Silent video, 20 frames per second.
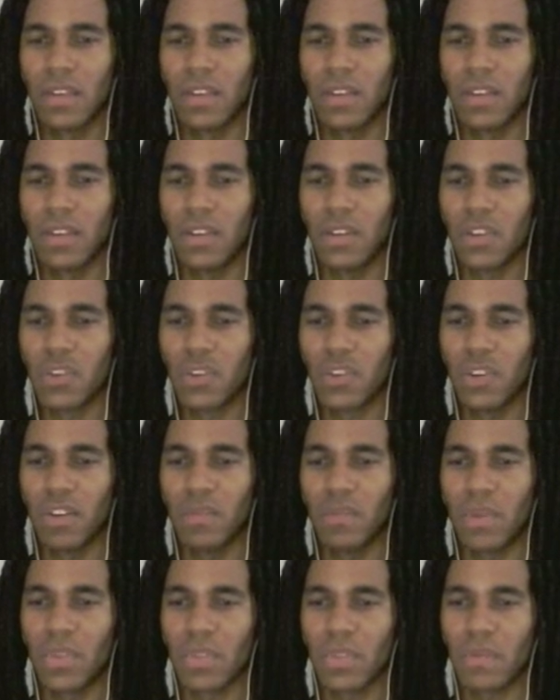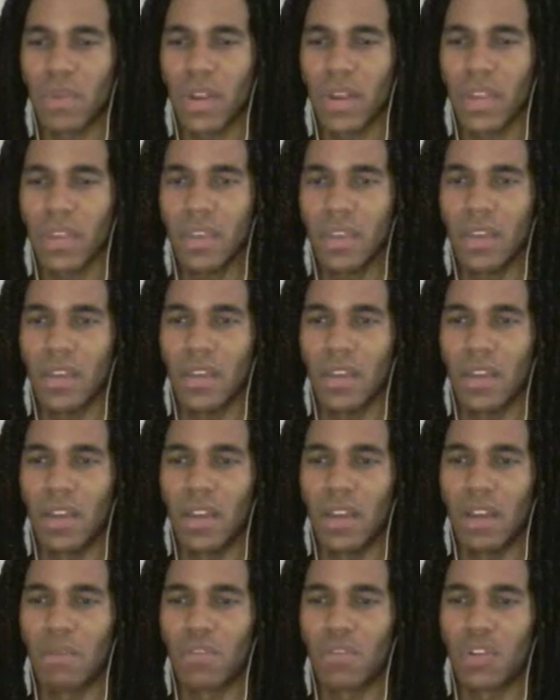You sure you want the ring?
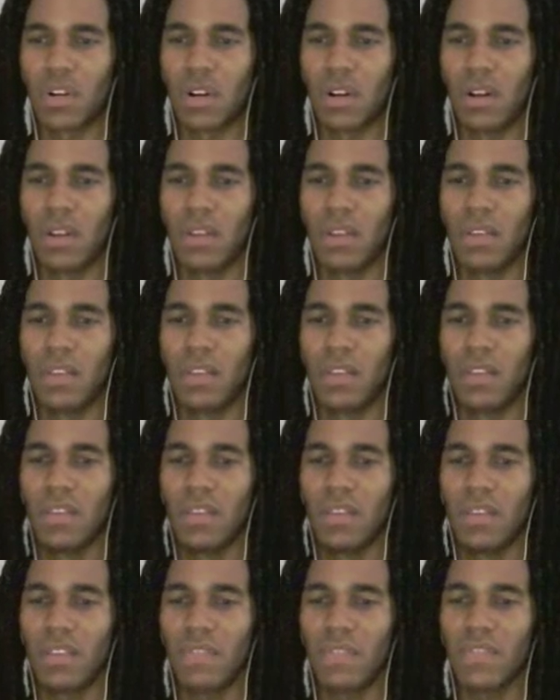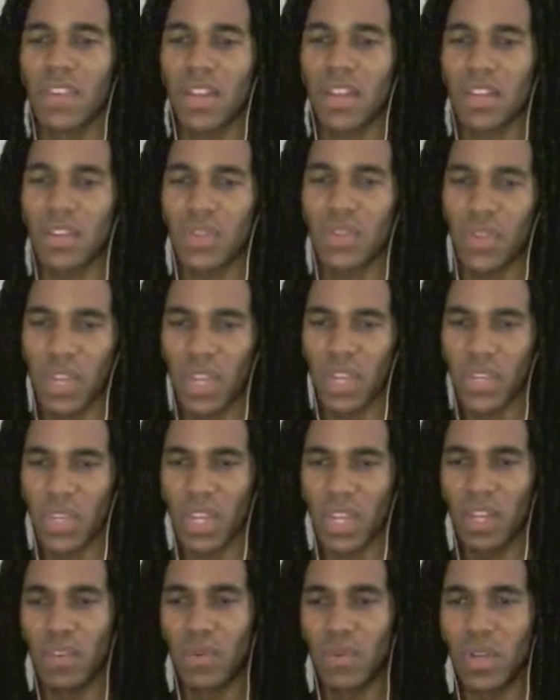I'm sure. You've got good taste,
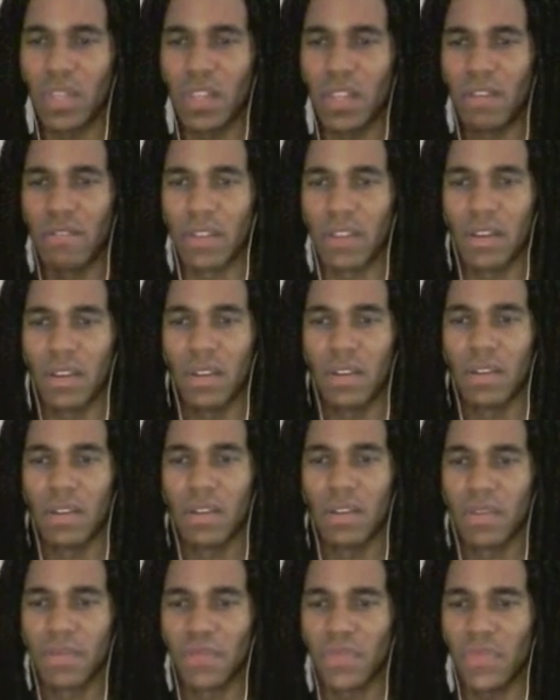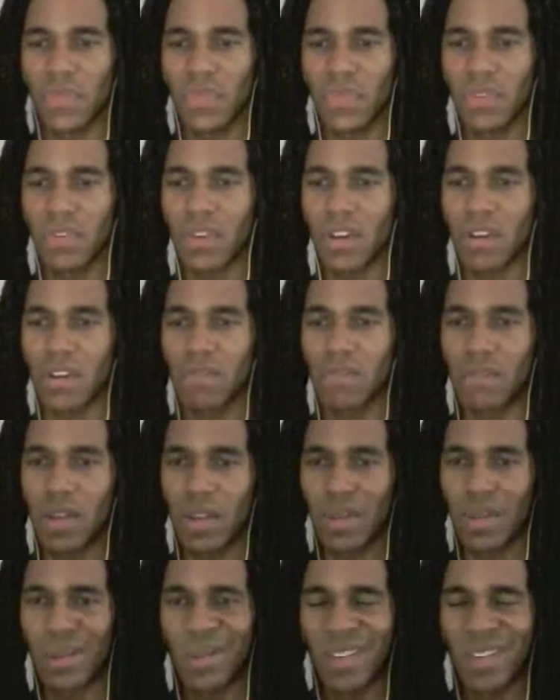I know you'll love it. You got a
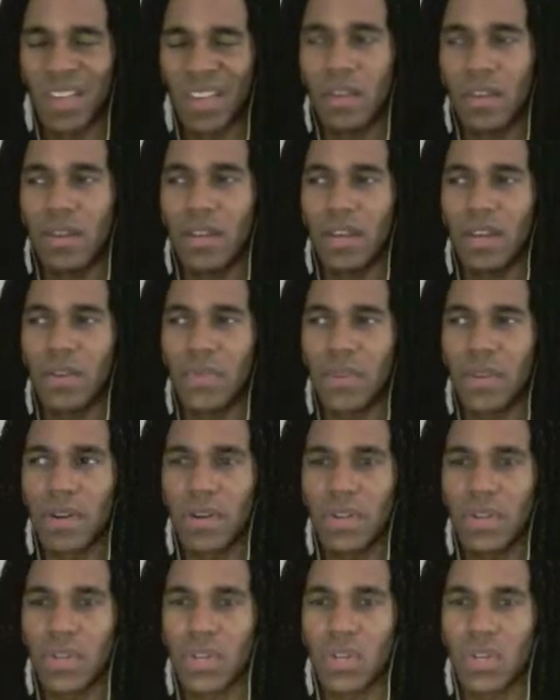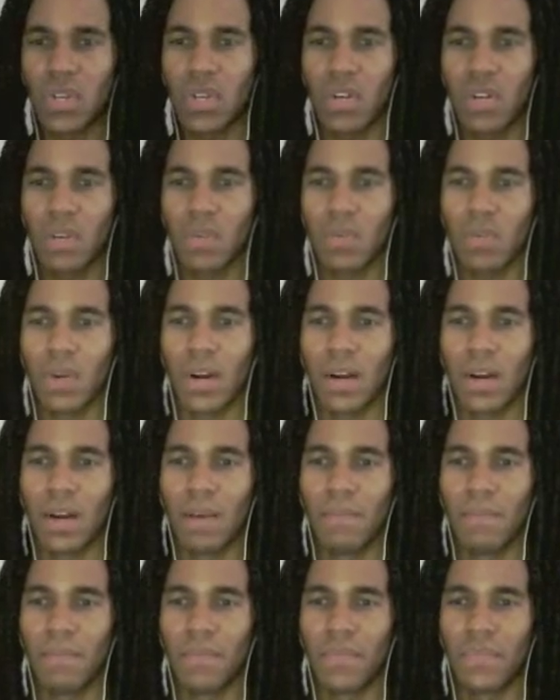ring. Now there is no,
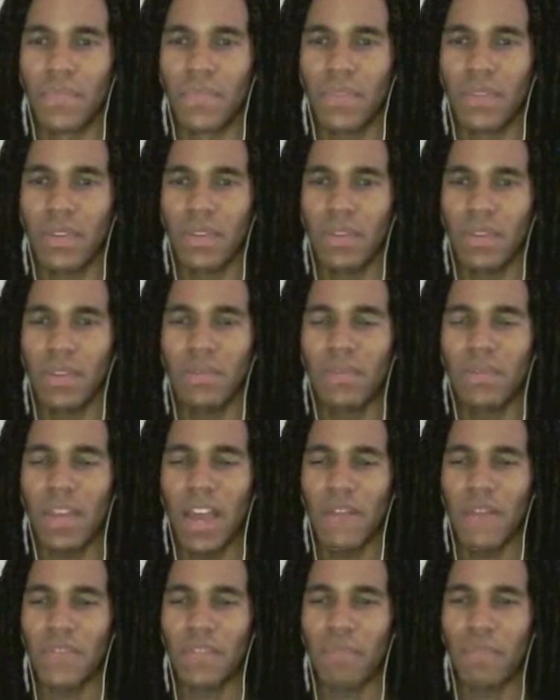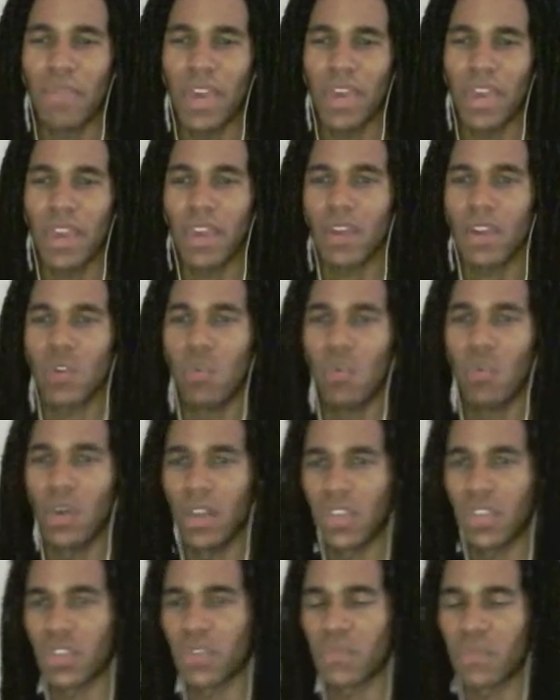you don't have to pay
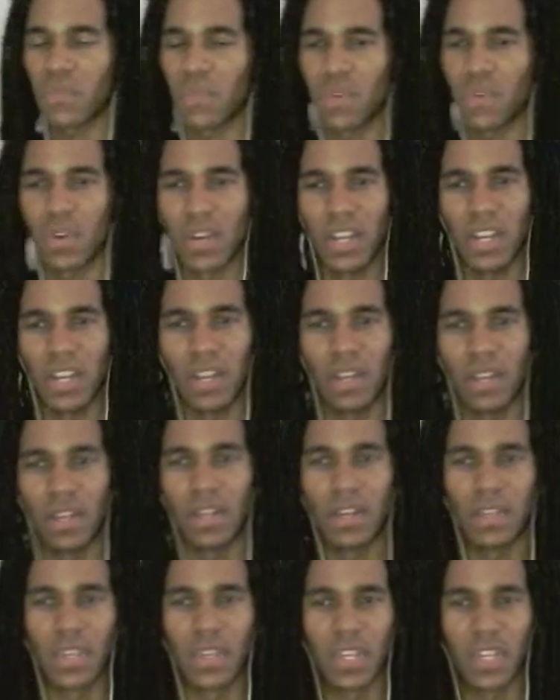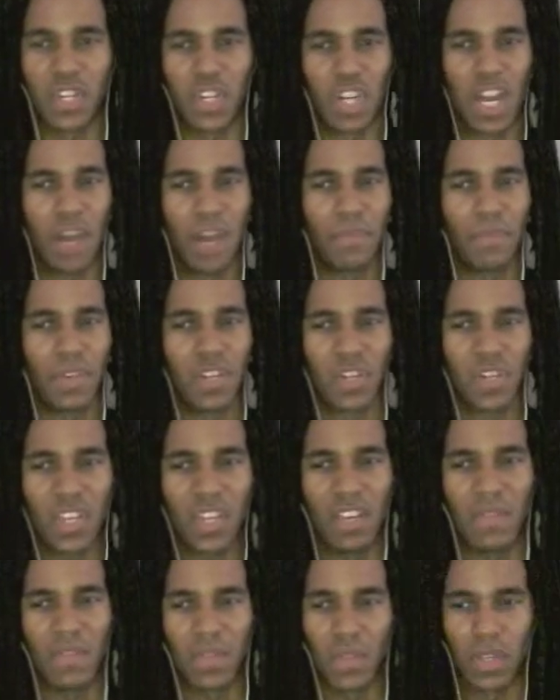coins for the shop, he just
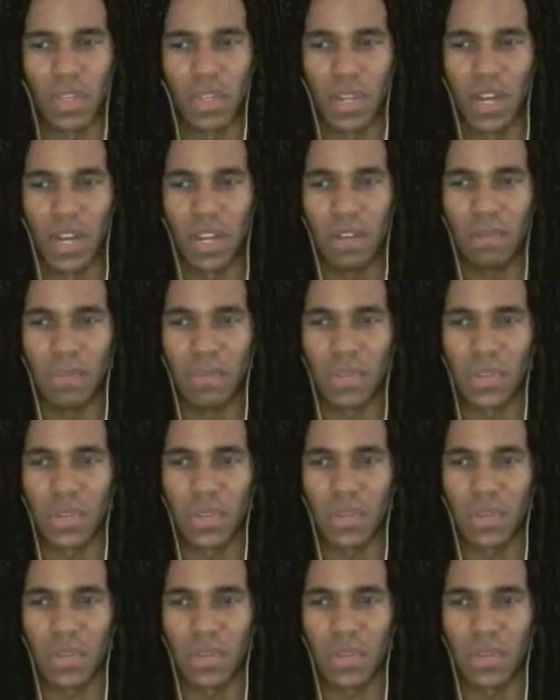gives you the items.